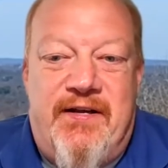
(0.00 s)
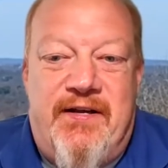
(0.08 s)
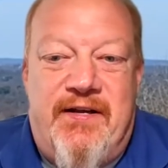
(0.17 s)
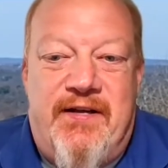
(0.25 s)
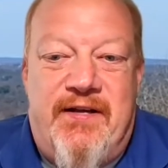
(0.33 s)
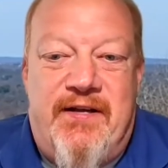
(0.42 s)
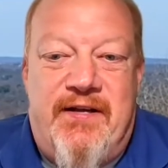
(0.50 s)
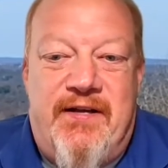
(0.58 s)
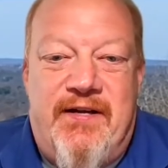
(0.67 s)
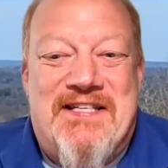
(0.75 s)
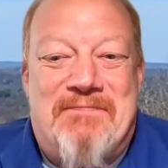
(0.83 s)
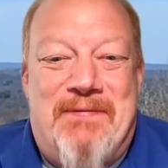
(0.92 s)
giving us a
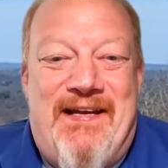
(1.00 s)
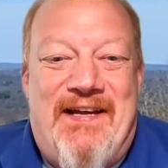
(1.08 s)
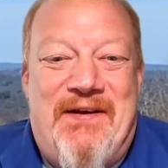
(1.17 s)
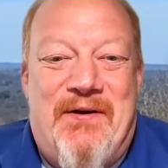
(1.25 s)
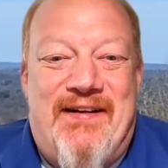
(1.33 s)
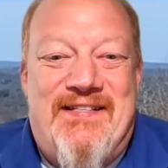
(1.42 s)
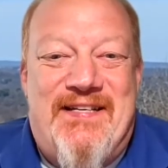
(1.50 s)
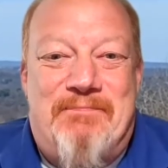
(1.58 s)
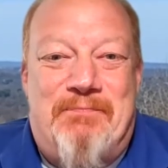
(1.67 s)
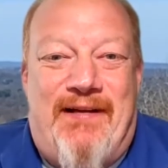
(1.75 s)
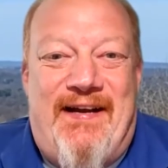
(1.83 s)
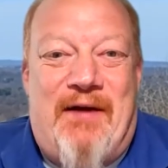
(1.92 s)
recipe or
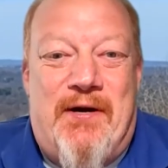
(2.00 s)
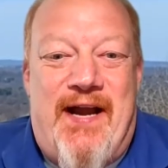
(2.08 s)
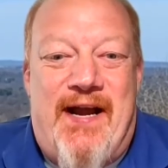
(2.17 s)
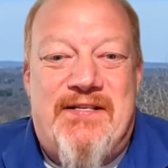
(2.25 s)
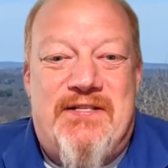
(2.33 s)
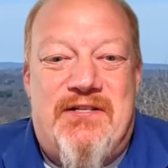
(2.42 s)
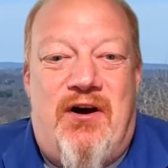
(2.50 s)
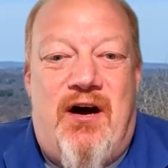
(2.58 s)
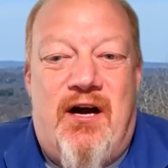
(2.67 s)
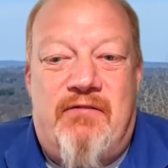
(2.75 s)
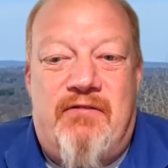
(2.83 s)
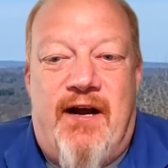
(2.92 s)
playing our next
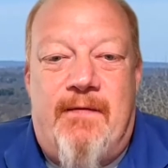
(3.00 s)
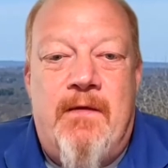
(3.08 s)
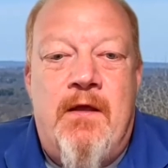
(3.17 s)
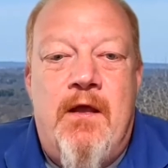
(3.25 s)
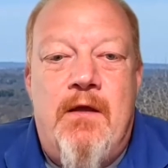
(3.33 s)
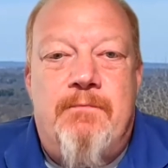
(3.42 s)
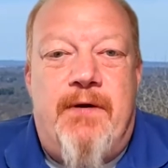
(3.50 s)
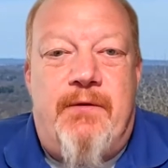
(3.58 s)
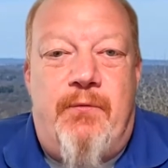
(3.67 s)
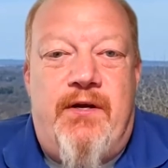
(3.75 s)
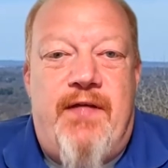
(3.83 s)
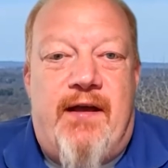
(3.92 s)
song, right? But
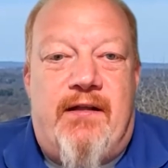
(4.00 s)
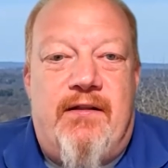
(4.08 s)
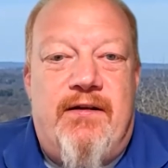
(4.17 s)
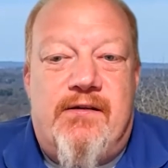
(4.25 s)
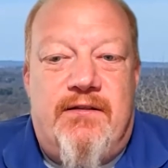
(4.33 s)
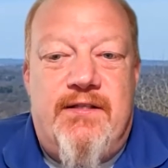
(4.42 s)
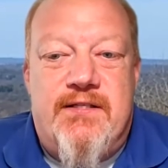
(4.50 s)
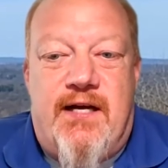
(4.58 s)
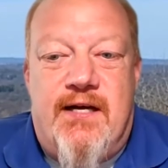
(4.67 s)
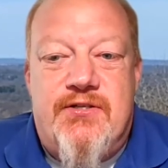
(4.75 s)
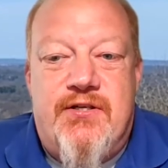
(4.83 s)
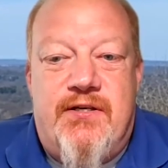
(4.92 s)
we know that clinical
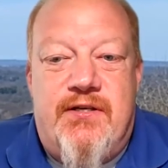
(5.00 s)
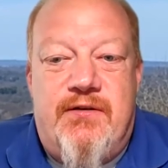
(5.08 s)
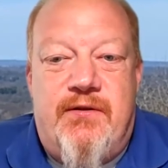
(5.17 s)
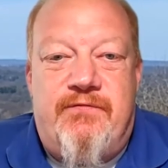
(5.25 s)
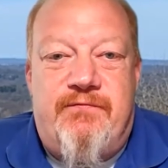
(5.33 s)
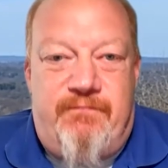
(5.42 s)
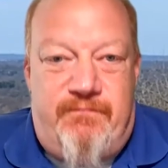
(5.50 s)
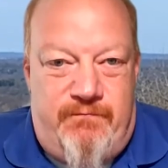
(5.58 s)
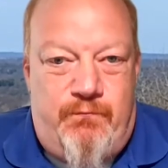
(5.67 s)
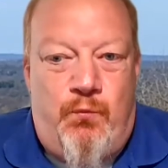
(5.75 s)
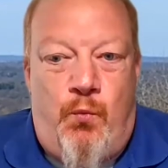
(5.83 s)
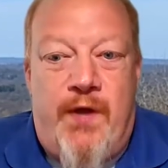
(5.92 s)
discussion, and
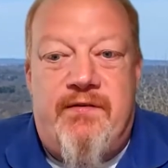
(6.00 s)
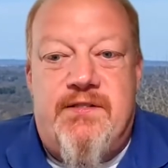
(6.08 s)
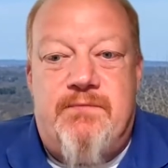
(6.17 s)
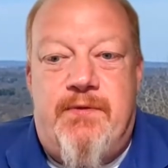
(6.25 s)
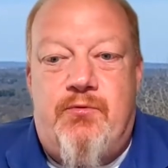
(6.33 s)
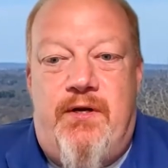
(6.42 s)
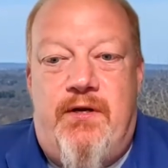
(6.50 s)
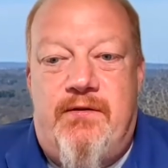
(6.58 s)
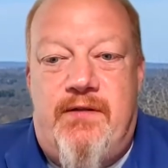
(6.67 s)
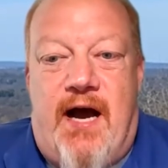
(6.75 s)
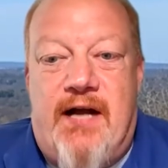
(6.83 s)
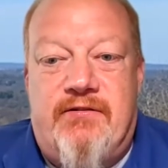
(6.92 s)
whether it's between a
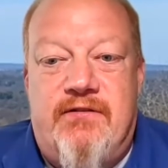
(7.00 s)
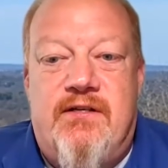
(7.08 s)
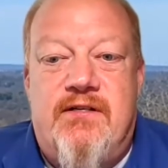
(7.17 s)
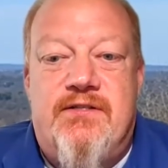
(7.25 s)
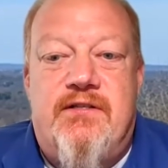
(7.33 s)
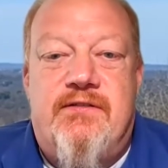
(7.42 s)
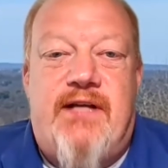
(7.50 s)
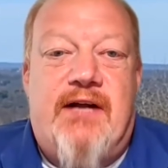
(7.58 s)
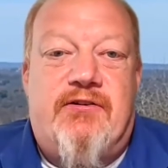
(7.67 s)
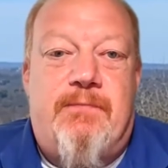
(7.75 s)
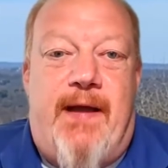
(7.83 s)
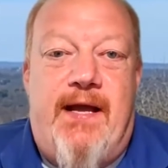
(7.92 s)
doctor, nurse,
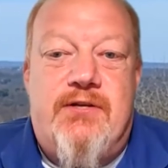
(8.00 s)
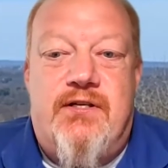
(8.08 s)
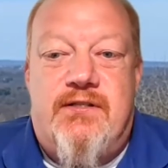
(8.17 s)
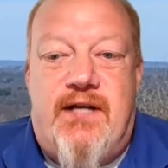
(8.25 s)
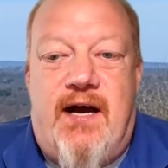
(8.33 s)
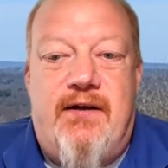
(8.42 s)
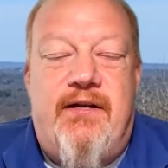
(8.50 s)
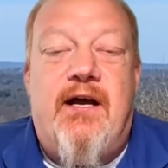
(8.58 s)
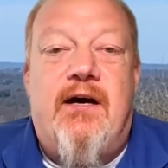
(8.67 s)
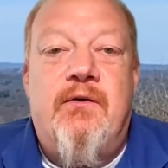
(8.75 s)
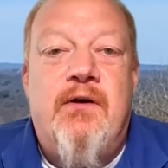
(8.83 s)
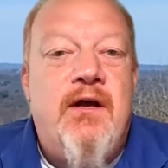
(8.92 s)
doctor, patient,
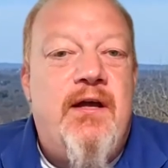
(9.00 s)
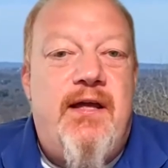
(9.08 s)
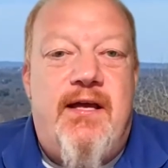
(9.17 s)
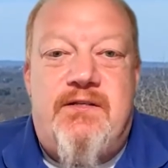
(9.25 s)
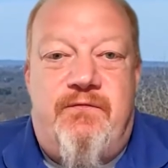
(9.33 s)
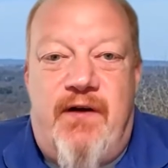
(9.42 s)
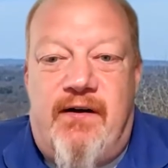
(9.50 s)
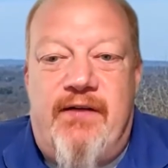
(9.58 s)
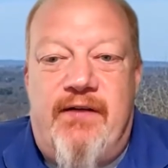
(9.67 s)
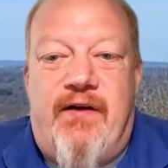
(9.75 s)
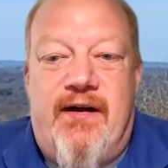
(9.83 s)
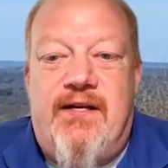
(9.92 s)
is very,
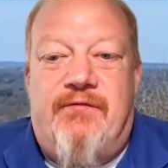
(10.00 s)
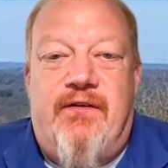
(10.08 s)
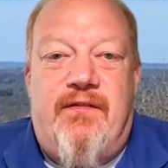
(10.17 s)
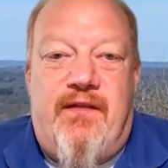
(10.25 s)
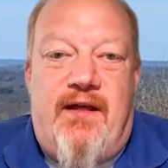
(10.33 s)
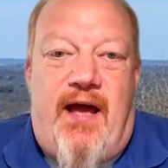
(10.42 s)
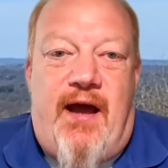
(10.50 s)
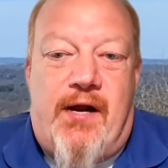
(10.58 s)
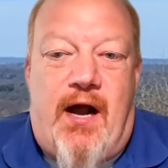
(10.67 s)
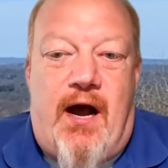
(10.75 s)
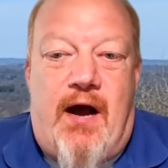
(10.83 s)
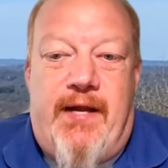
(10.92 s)
very different than our
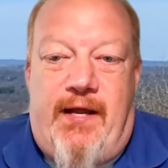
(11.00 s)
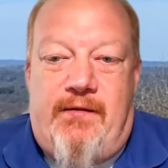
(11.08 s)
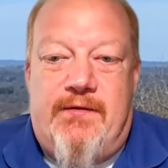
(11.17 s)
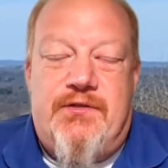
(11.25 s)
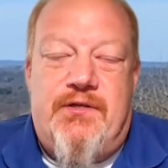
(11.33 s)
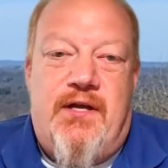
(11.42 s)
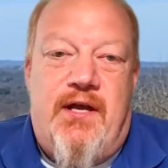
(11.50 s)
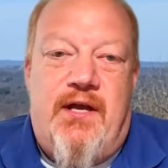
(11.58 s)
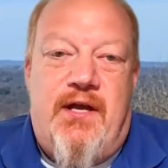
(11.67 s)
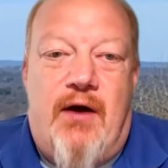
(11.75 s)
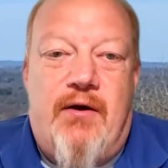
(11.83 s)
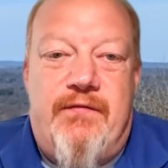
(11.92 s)
common English.
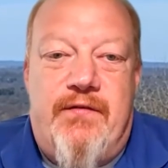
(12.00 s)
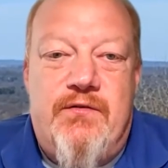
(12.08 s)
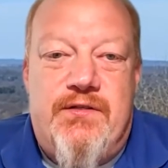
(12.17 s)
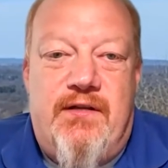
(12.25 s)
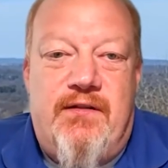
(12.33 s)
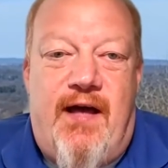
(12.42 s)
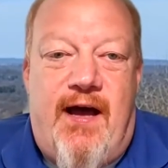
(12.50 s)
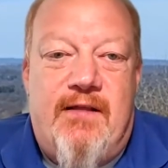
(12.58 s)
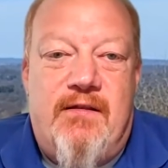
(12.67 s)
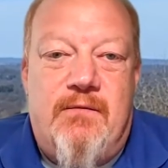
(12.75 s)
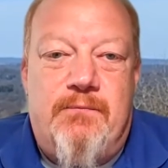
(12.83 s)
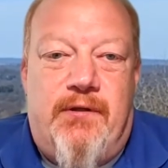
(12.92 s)
How have you seen
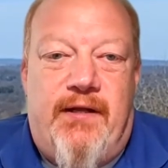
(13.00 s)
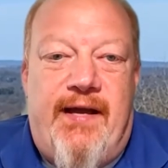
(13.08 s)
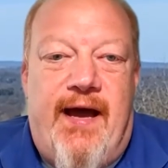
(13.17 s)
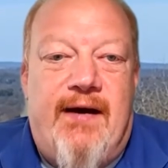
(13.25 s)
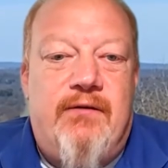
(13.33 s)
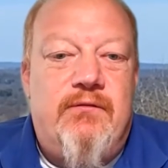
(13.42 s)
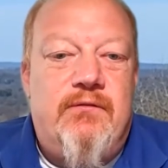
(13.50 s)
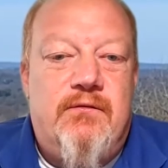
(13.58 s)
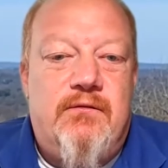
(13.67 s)
that play out?